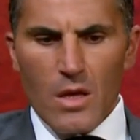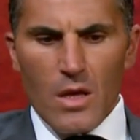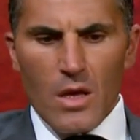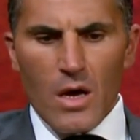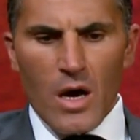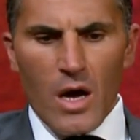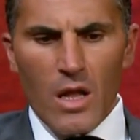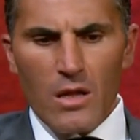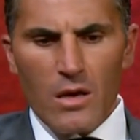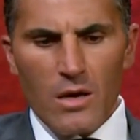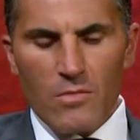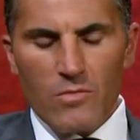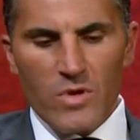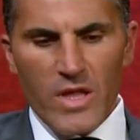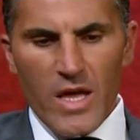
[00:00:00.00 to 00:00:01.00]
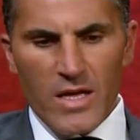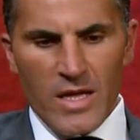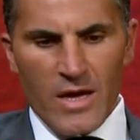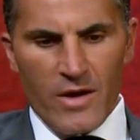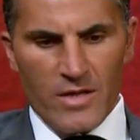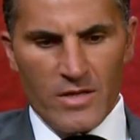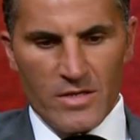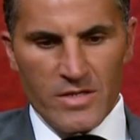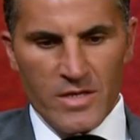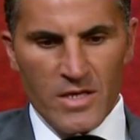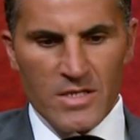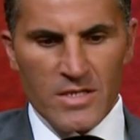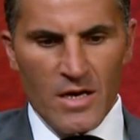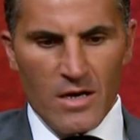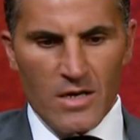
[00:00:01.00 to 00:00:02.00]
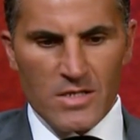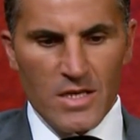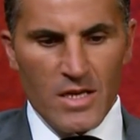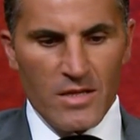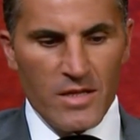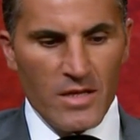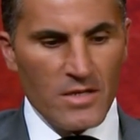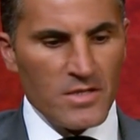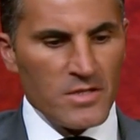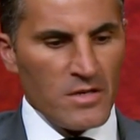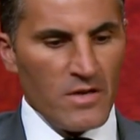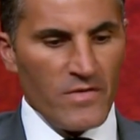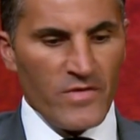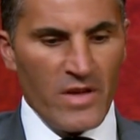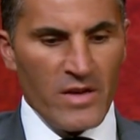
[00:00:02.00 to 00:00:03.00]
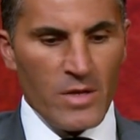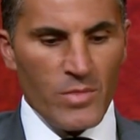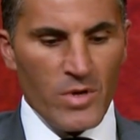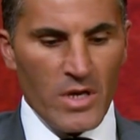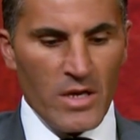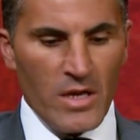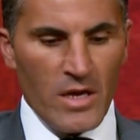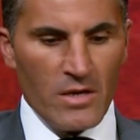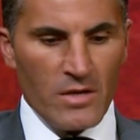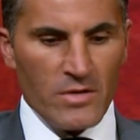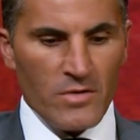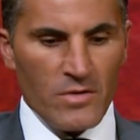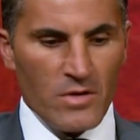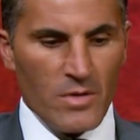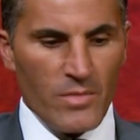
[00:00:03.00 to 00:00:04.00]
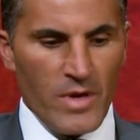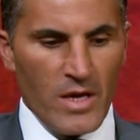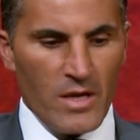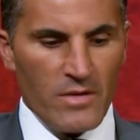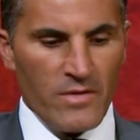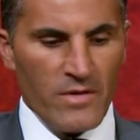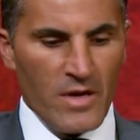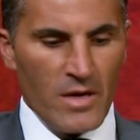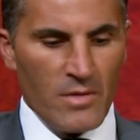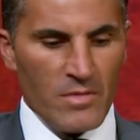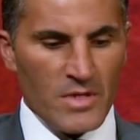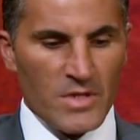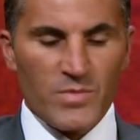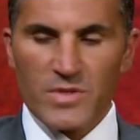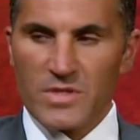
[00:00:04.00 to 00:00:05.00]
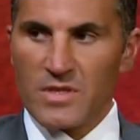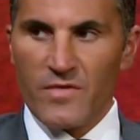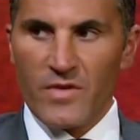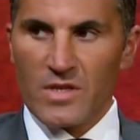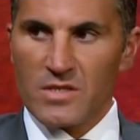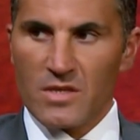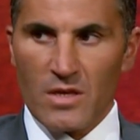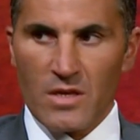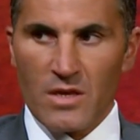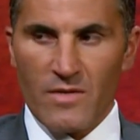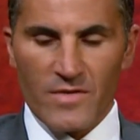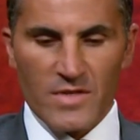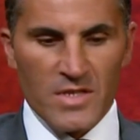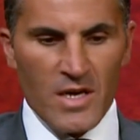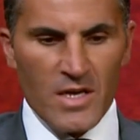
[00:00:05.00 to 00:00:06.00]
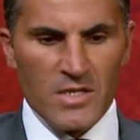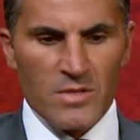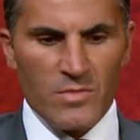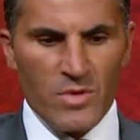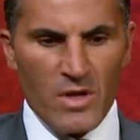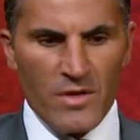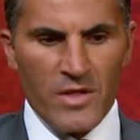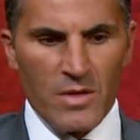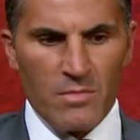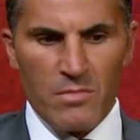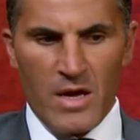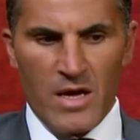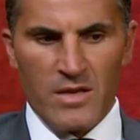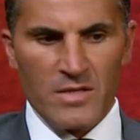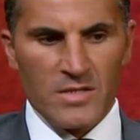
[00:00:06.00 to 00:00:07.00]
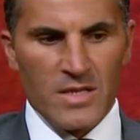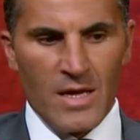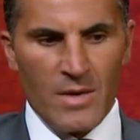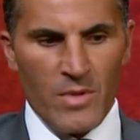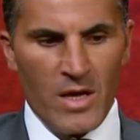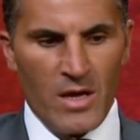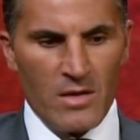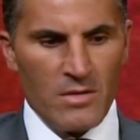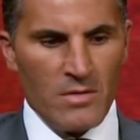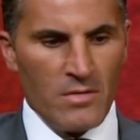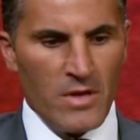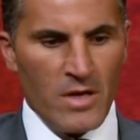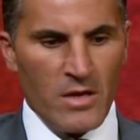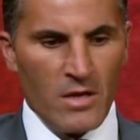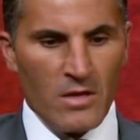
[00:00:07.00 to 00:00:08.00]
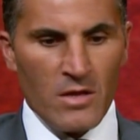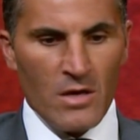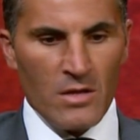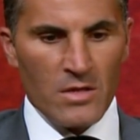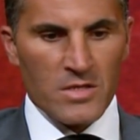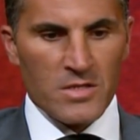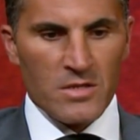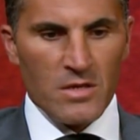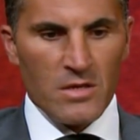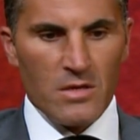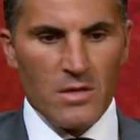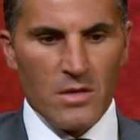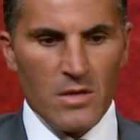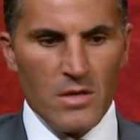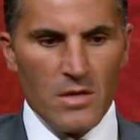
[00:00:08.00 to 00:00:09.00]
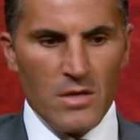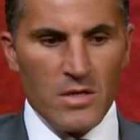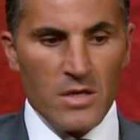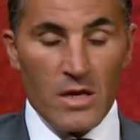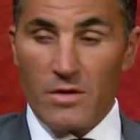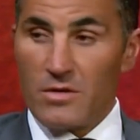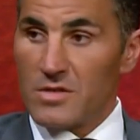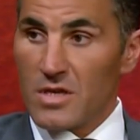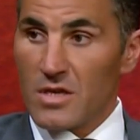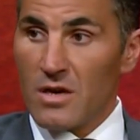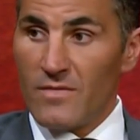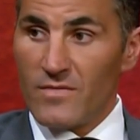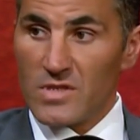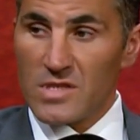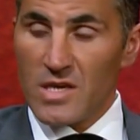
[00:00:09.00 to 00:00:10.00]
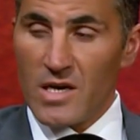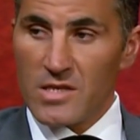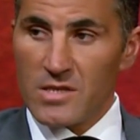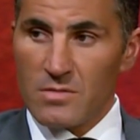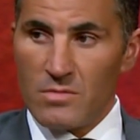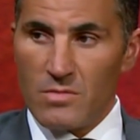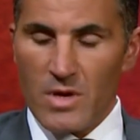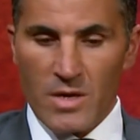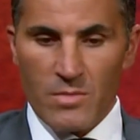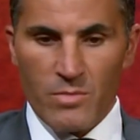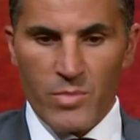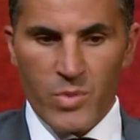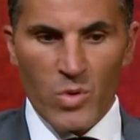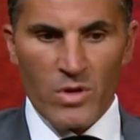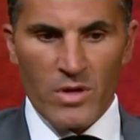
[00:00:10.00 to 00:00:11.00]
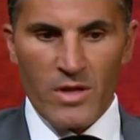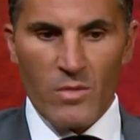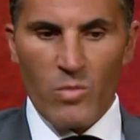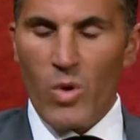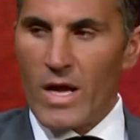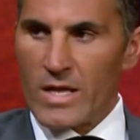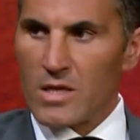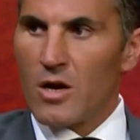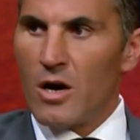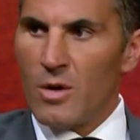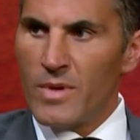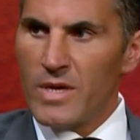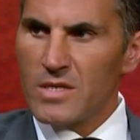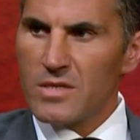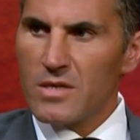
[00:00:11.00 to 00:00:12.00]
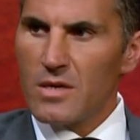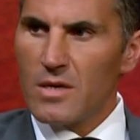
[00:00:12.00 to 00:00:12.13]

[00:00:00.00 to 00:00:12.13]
Look, without going into detail, because I don't think it serves anybody now to talk about the specifics of the conversation, but I think Matt has come out and acknowledged that, there's a conversation broader than one comment